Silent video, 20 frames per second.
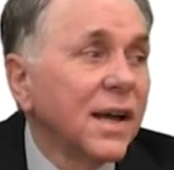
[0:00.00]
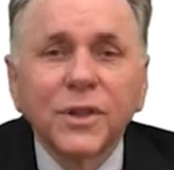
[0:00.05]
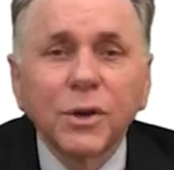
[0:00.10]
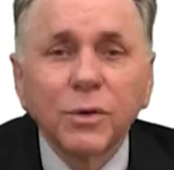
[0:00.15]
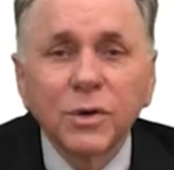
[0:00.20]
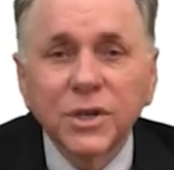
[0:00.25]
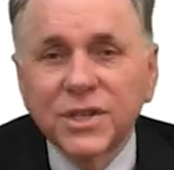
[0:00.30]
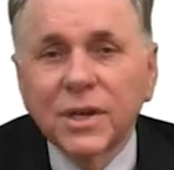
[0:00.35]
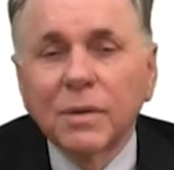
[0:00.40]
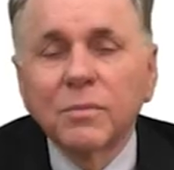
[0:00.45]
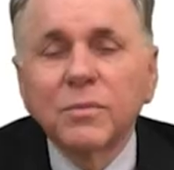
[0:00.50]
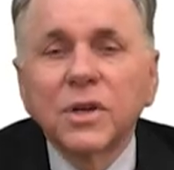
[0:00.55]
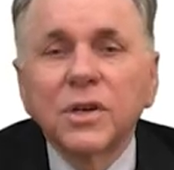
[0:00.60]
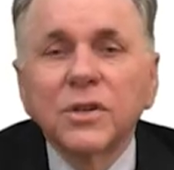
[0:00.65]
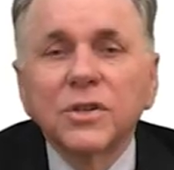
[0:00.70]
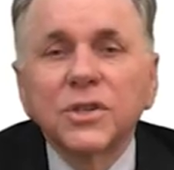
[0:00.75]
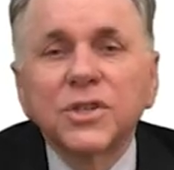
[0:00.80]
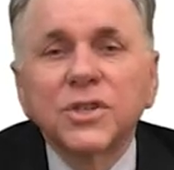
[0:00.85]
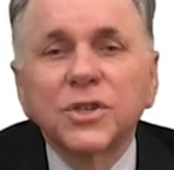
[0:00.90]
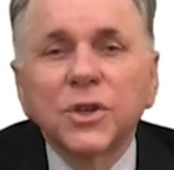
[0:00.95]
There is some
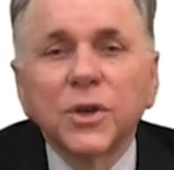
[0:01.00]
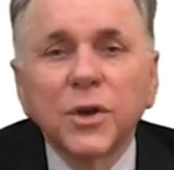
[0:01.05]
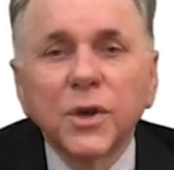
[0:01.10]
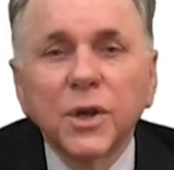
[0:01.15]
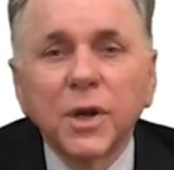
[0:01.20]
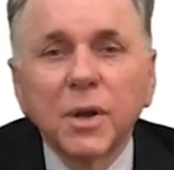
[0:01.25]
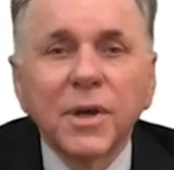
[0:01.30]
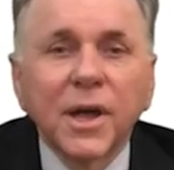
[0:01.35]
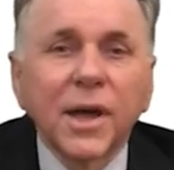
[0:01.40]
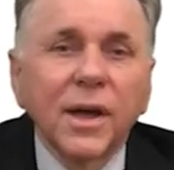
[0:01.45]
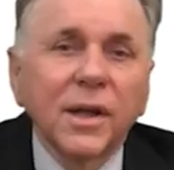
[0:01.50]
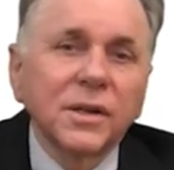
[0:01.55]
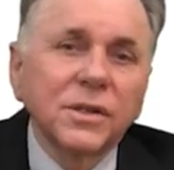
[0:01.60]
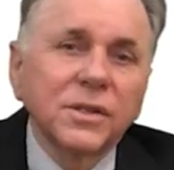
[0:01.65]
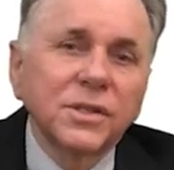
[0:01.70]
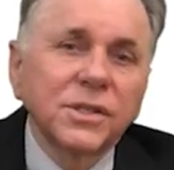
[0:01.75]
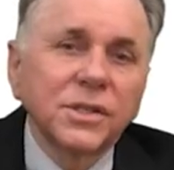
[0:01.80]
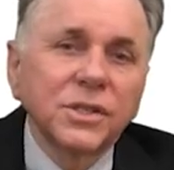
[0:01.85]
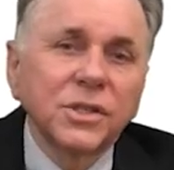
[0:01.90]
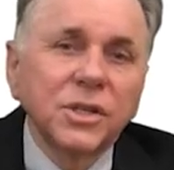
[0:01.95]
concern
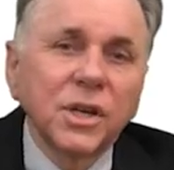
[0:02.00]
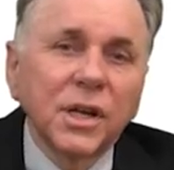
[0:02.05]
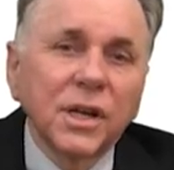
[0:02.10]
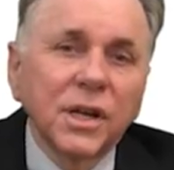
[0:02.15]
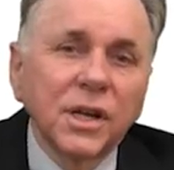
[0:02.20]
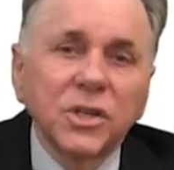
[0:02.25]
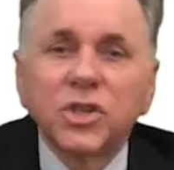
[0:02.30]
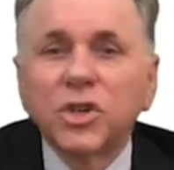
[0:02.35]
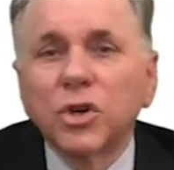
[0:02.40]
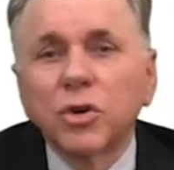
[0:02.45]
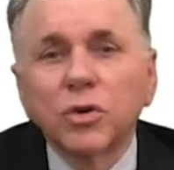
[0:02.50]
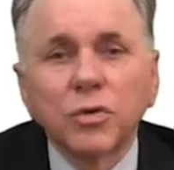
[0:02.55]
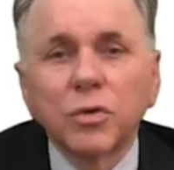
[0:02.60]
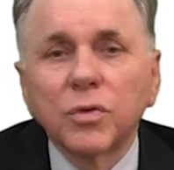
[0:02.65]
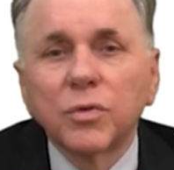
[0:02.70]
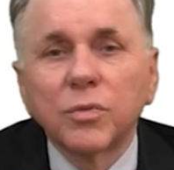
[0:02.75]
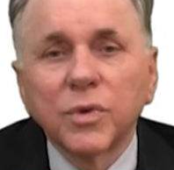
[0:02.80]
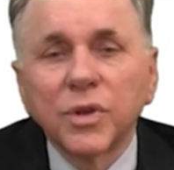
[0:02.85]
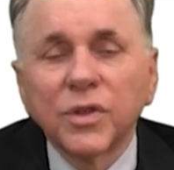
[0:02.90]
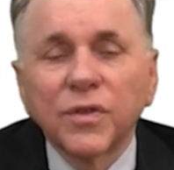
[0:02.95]
about uh,
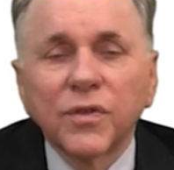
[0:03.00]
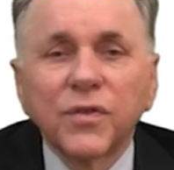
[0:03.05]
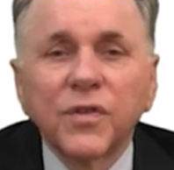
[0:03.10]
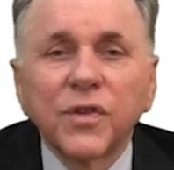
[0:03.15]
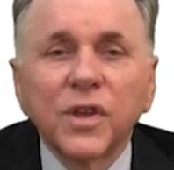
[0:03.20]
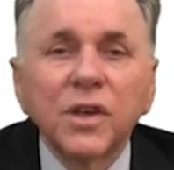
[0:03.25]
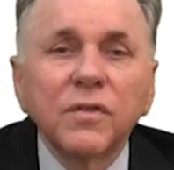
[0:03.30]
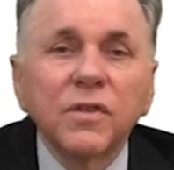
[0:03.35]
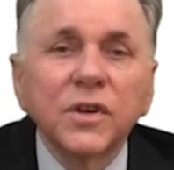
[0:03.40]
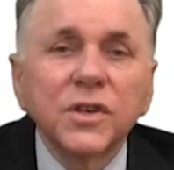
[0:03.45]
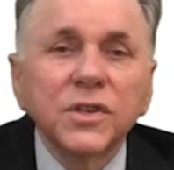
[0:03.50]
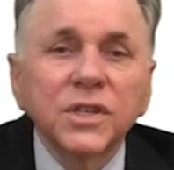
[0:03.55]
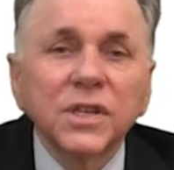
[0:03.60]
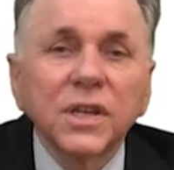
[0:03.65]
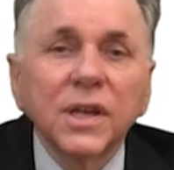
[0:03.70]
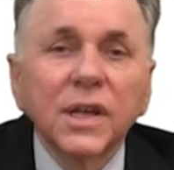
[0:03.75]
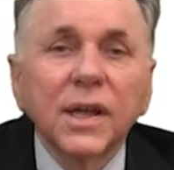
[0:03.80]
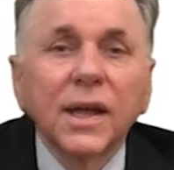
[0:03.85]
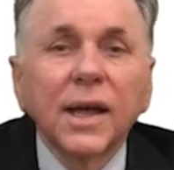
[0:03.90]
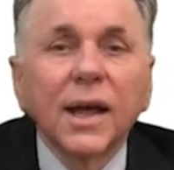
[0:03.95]
children with
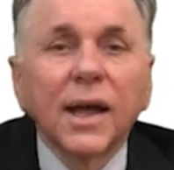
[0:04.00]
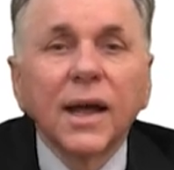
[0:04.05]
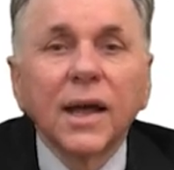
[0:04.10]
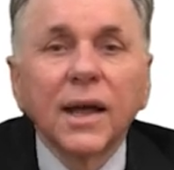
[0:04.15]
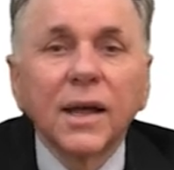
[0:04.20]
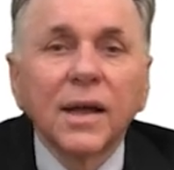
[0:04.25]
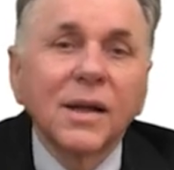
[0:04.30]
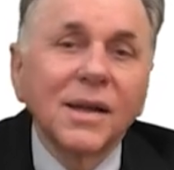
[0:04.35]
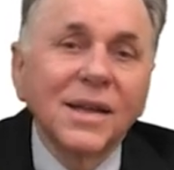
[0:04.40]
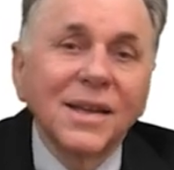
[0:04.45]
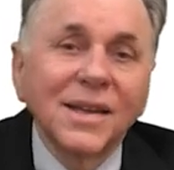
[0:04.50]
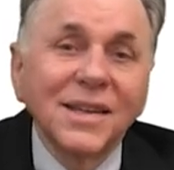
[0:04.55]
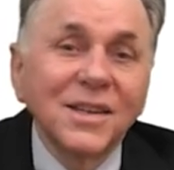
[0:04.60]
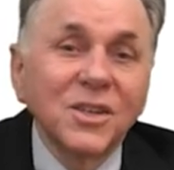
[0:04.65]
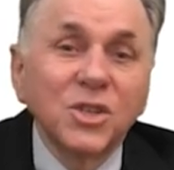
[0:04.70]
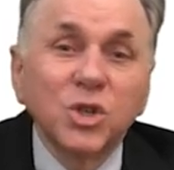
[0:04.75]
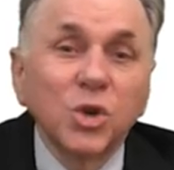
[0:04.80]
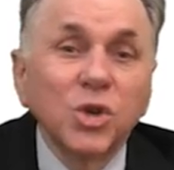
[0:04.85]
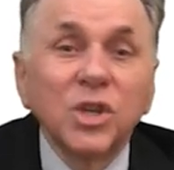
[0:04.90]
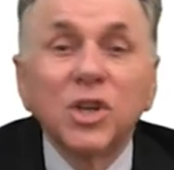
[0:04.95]
fevers, uh,
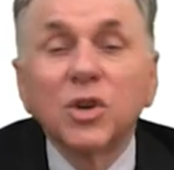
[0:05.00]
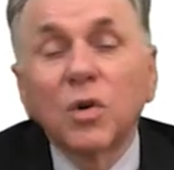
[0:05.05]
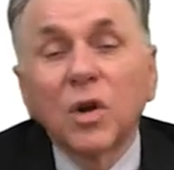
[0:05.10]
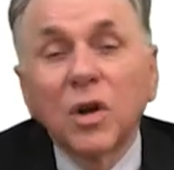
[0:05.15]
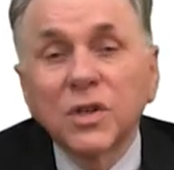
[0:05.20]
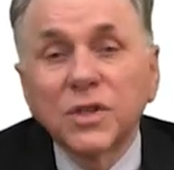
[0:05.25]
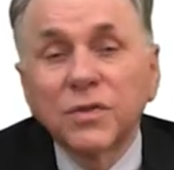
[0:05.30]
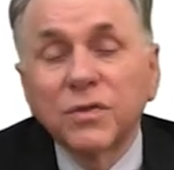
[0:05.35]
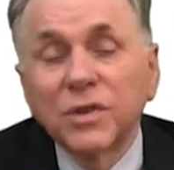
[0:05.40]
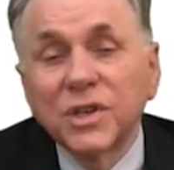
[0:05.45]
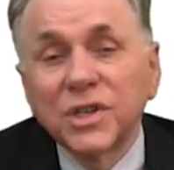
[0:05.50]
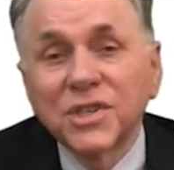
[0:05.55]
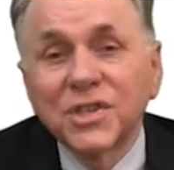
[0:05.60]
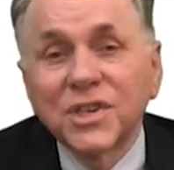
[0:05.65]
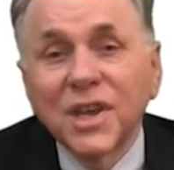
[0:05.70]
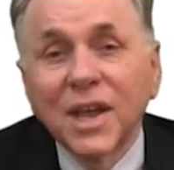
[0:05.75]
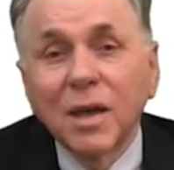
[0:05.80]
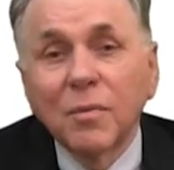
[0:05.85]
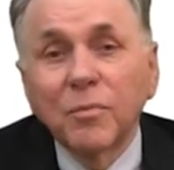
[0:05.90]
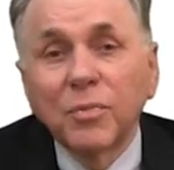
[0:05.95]
two-year-olds for
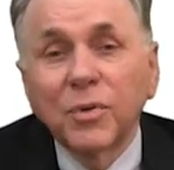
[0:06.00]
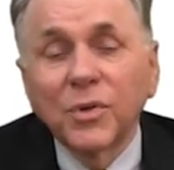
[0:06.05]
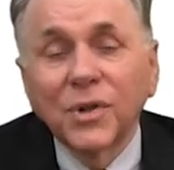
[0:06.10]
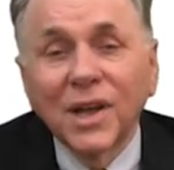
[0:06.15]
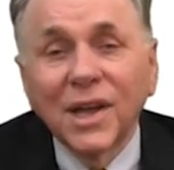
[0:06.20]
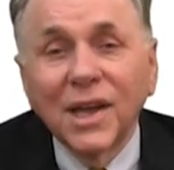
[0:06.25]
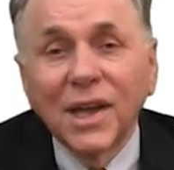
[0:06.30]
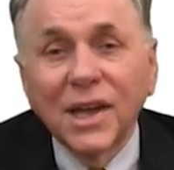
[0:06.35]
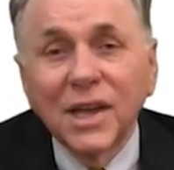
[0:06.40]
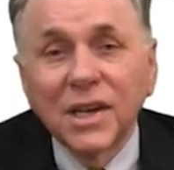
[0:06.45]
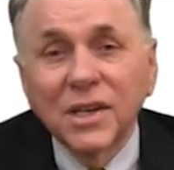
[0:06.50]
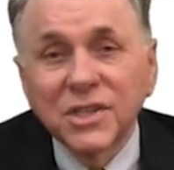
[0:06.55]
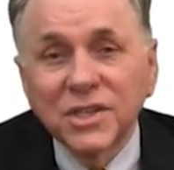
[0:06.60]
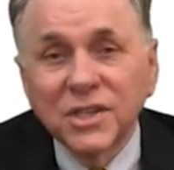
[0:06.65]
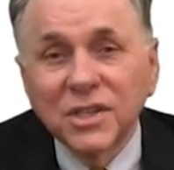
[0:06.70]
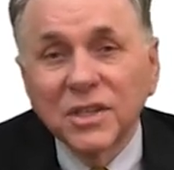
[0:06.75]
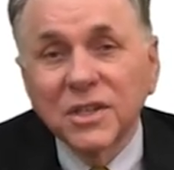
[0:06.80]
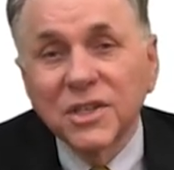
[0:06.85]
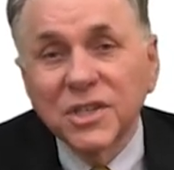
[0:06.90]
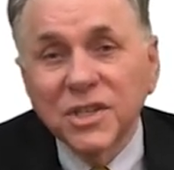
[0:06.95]
example, and
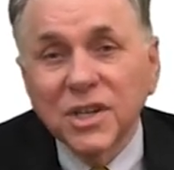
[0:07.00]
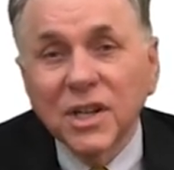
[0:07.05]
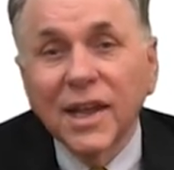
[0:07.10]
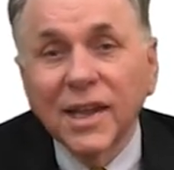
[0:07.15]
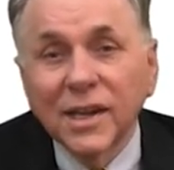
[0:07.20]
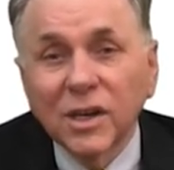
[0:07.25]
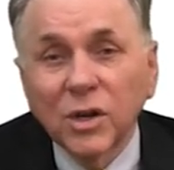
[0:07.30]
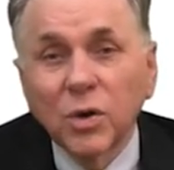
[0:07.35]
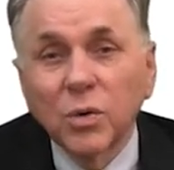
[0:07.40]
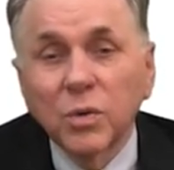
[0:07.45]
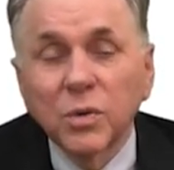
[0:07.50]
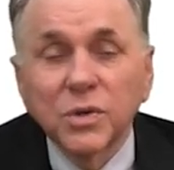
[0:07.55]
salicylate